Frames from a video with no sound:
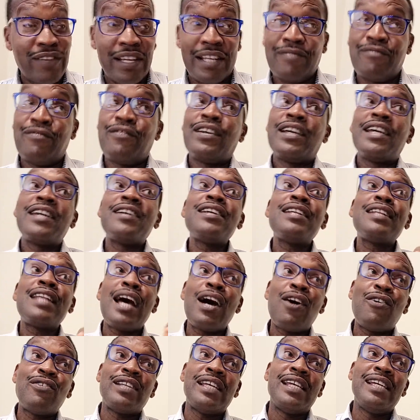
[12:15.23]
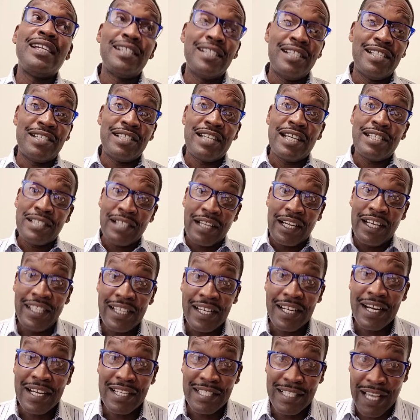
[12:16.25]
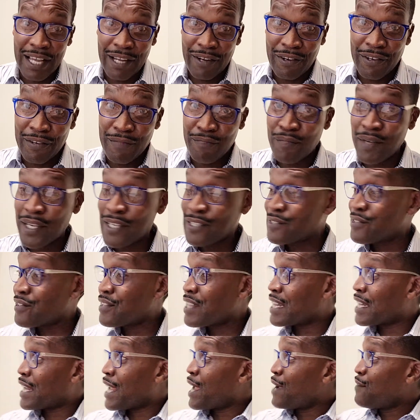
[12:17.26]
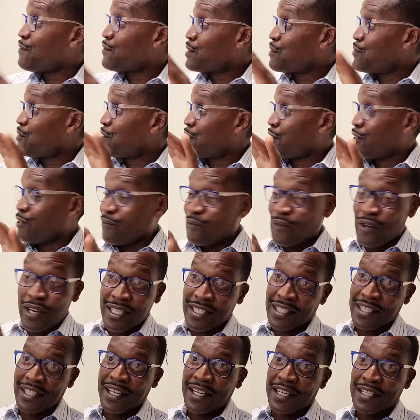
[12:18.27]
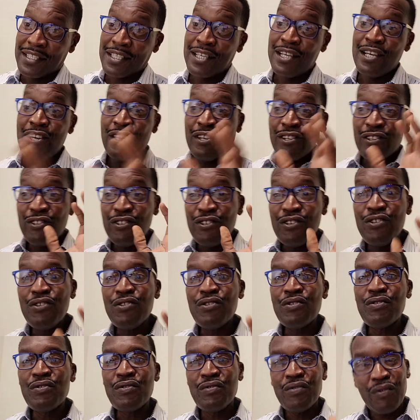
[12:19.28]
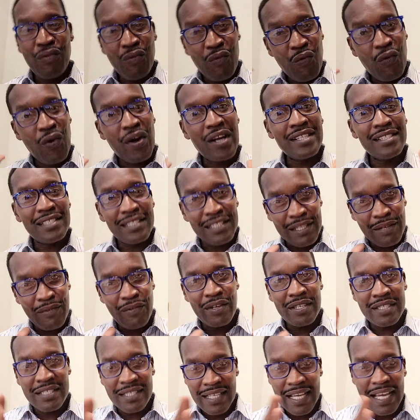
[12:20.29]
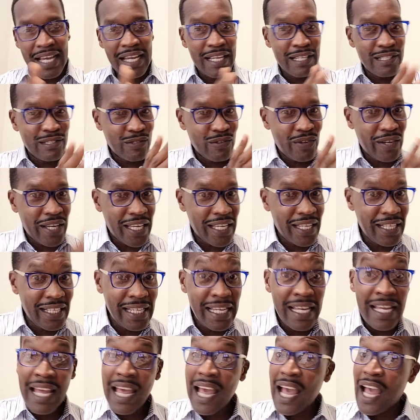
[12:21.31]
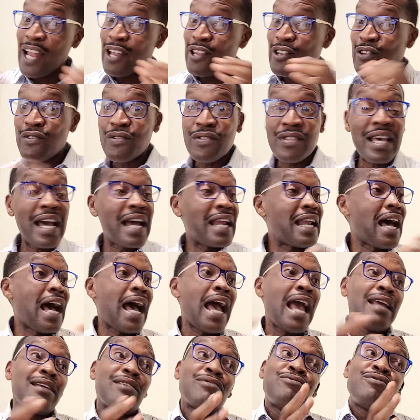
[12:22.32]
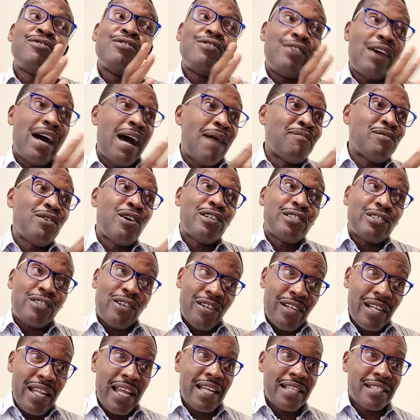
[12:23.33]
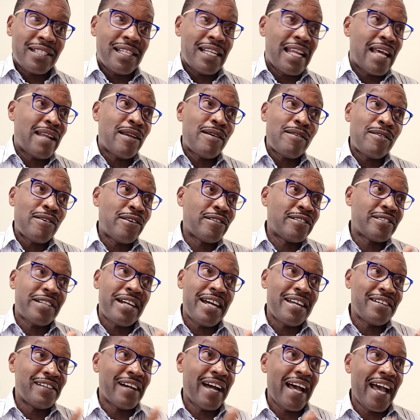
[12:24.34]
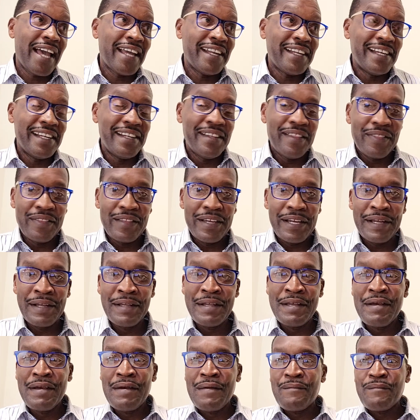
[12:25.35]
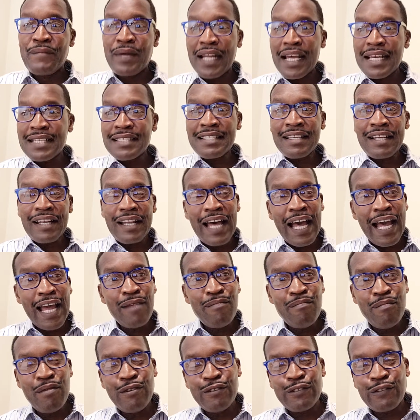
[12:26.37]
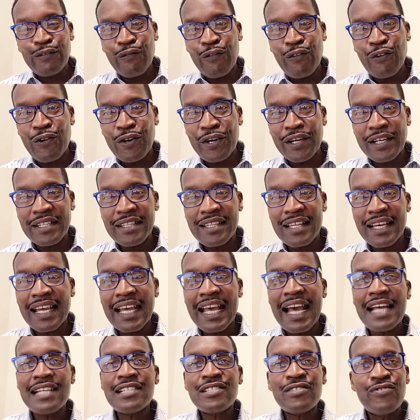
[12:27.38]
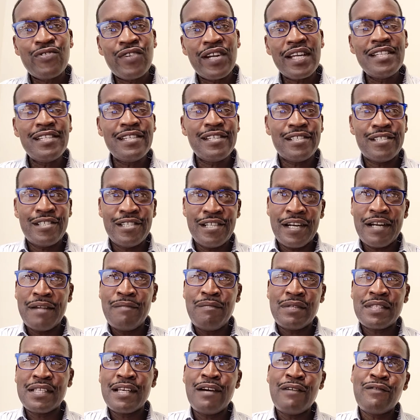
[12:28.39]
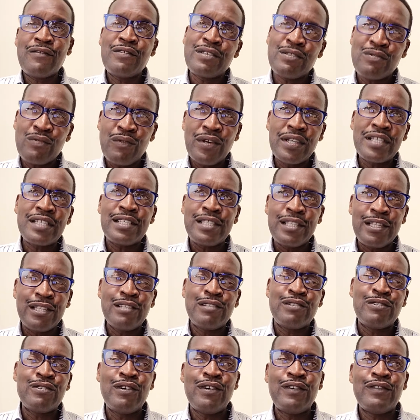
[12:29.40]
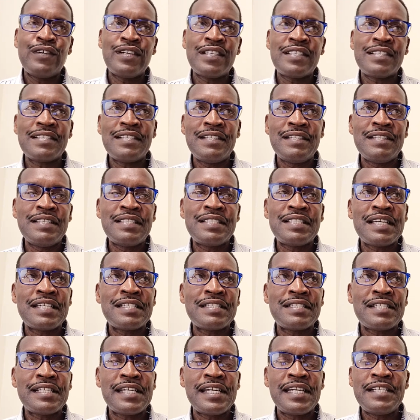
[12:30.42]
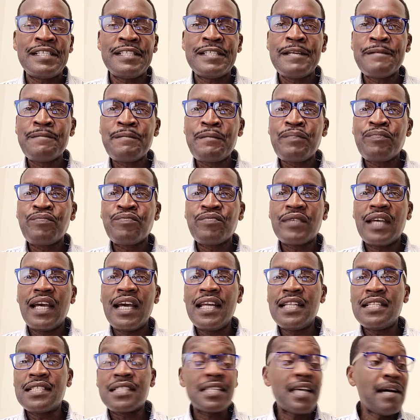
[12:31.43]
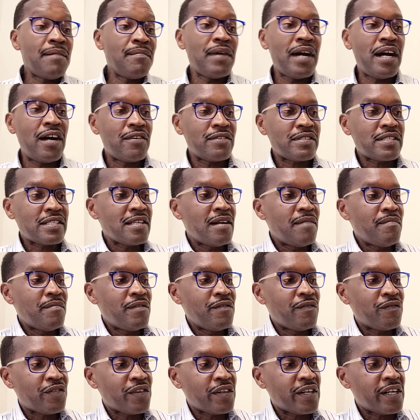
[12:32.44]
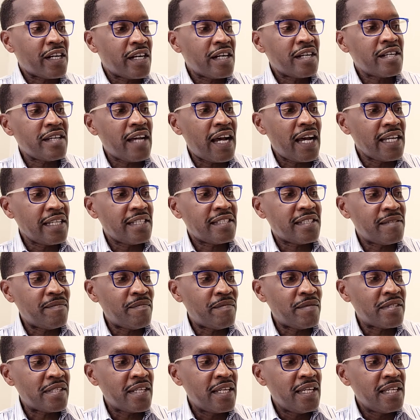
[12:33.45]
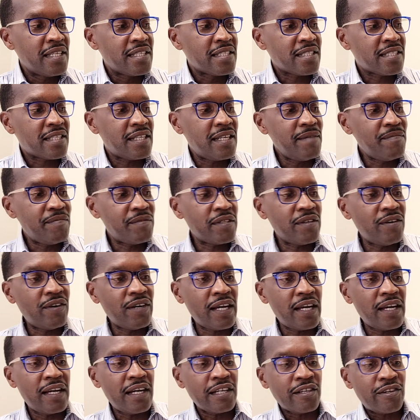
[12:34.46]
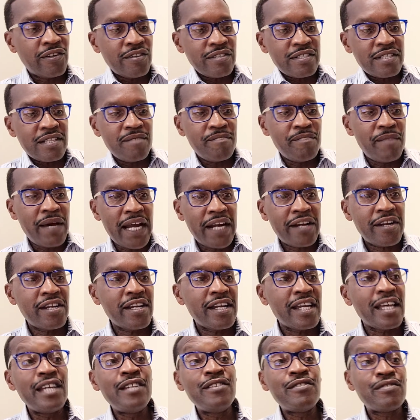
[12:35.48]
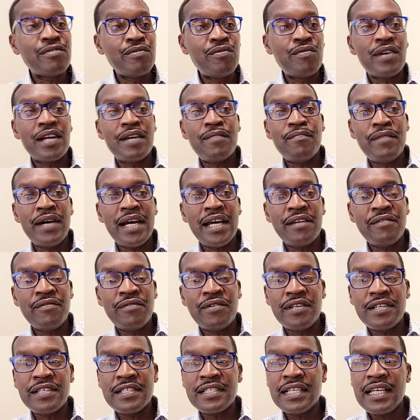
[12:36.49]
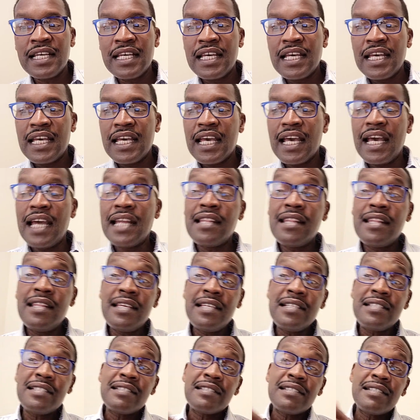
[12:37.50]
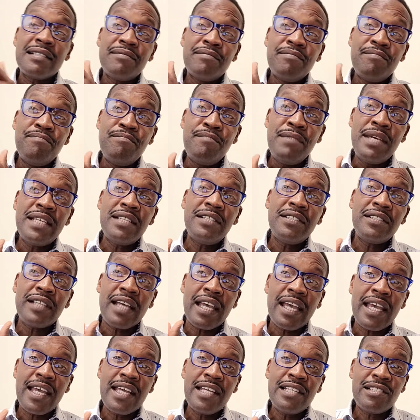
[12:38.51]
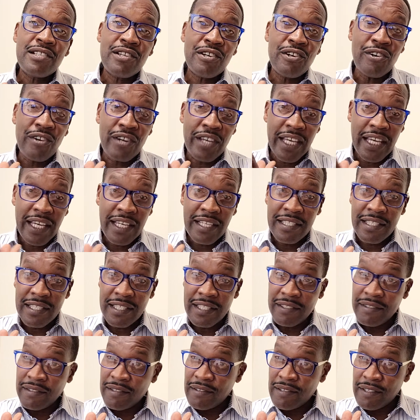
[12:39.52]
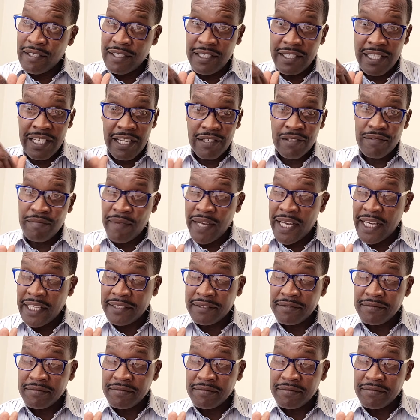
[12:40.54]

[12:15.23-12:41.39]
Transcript: very loud English, as clear as I could be, so that everyone watching us knew what she was saying in Swahili, and knew that I'm not connected, and I'm not trying to hide anything. But as the line moves forward, the cash register himself was watching the two of us in this exchange. And somehow some of her items slipped across the barrier into where mine was. And this middle-aged Caucasian gentleman